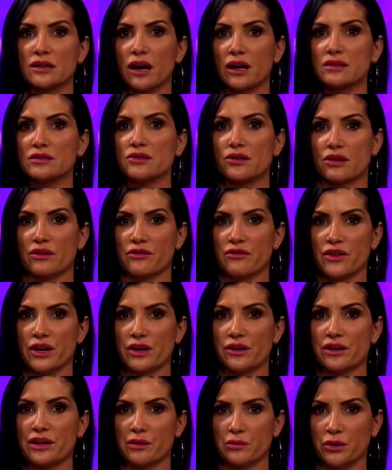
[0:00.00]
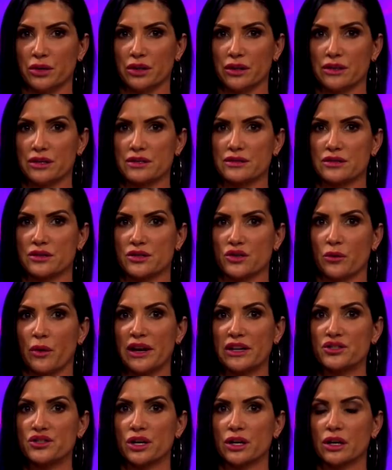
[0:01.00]
Guns are a variable in this
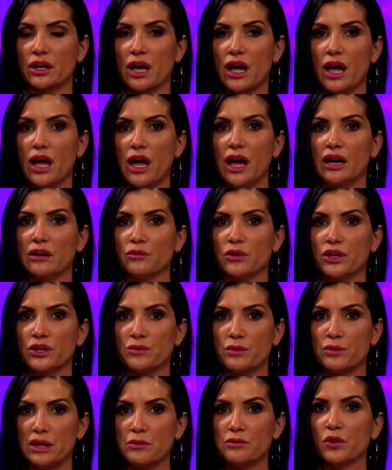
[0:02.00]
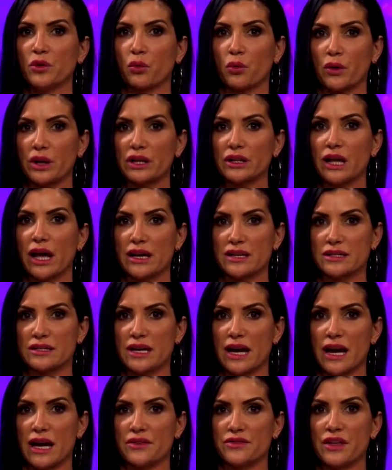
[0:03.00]
situation. And when people realize
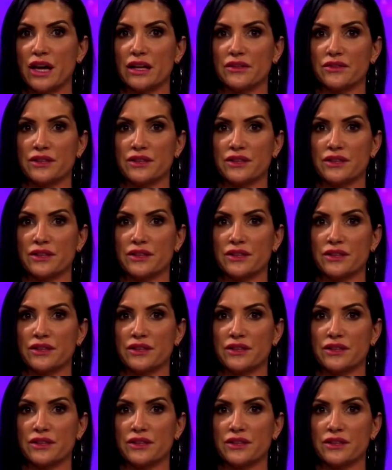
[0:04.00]
that